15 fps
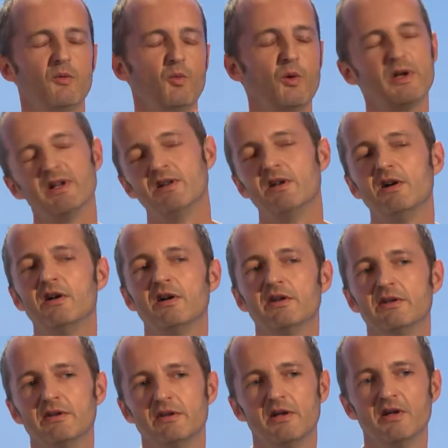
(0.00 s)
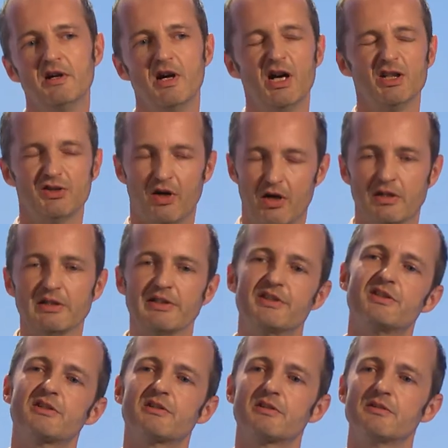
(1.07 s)
We learn
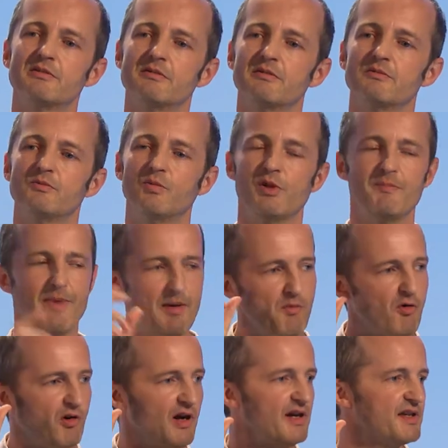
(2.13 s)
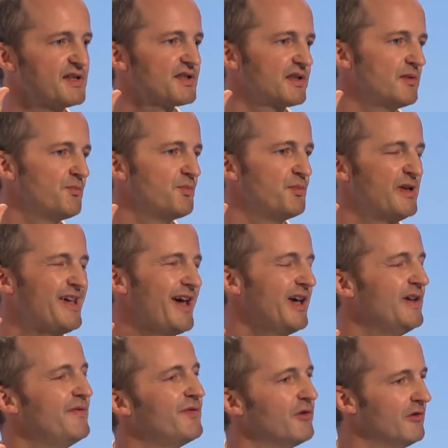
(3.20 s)
knowledge, we memorize the
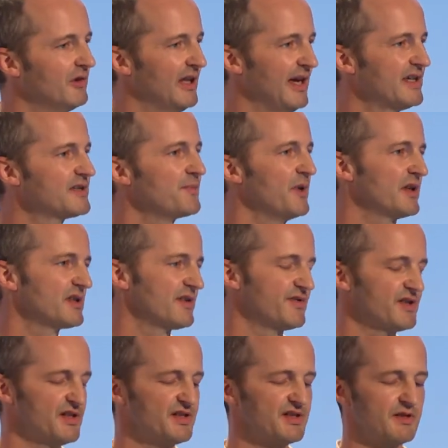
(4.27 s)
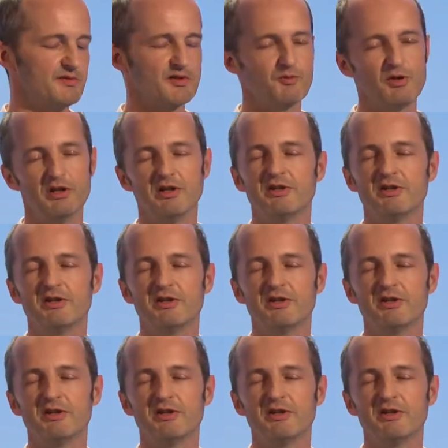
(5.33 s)
behavioral aspects of systems, and we